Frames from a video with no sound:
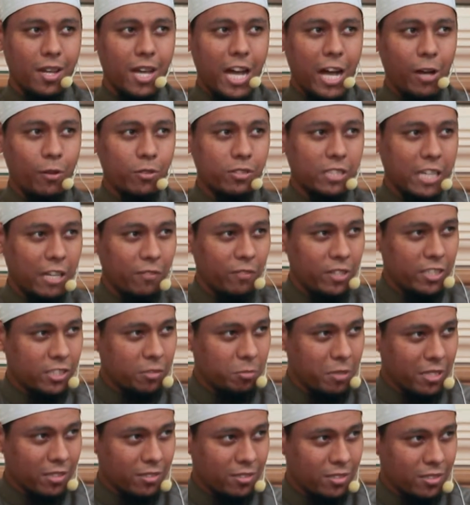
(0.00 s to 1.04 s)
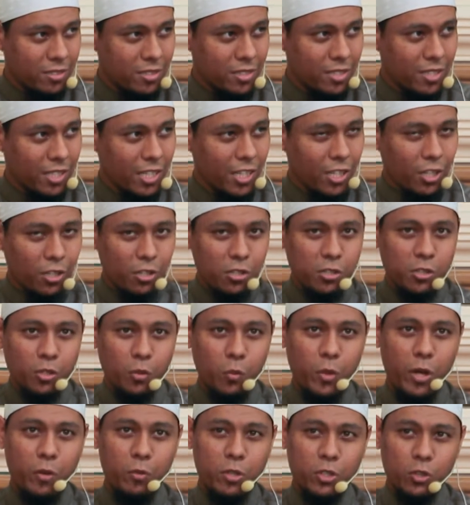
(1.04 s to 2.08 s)
Our saliva is mixed.
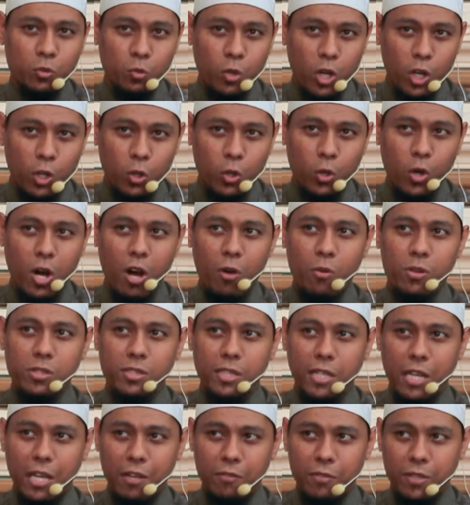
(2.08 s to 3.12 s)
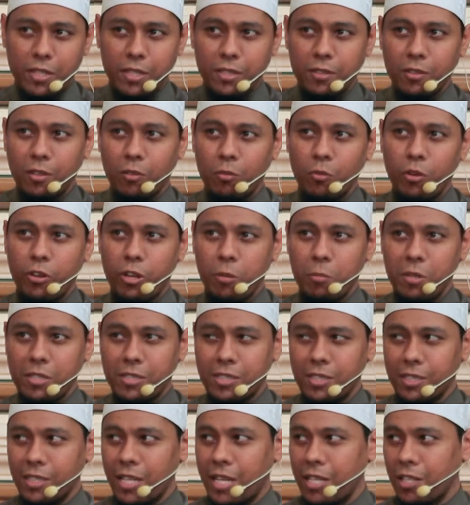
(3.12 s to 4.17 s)
So when we swallow our saliva with a
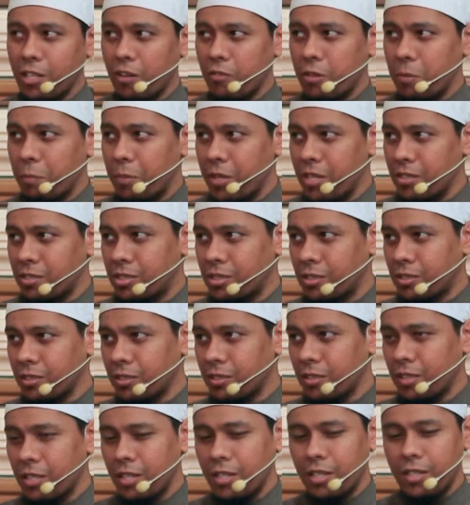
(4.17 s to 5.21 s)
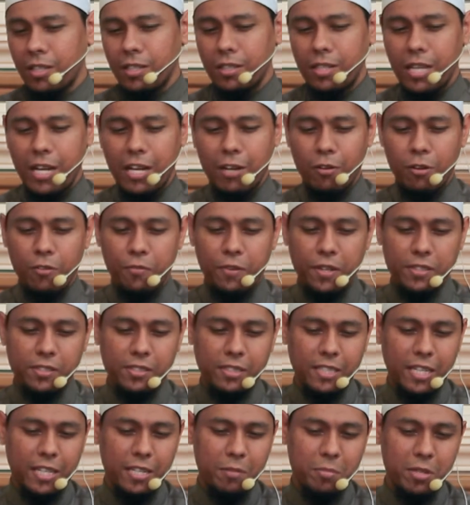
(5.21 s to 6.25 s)
mixture any of the paste, then our
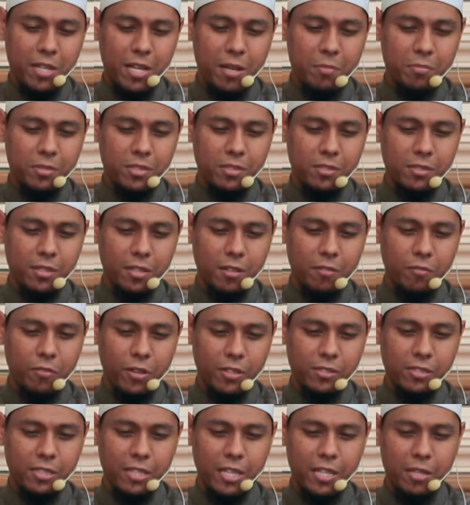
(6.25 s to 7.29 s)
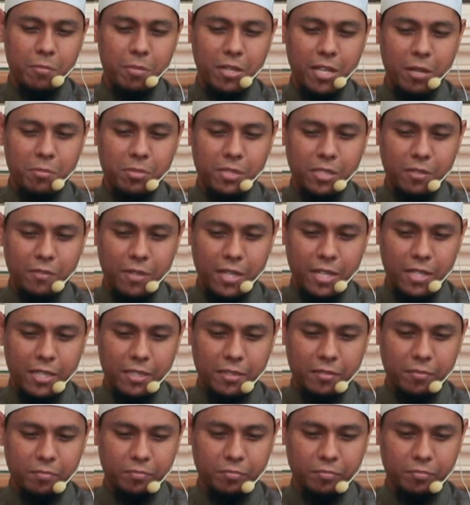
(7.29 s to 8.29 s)
fasting and it becomes fasting and it becomes invalid.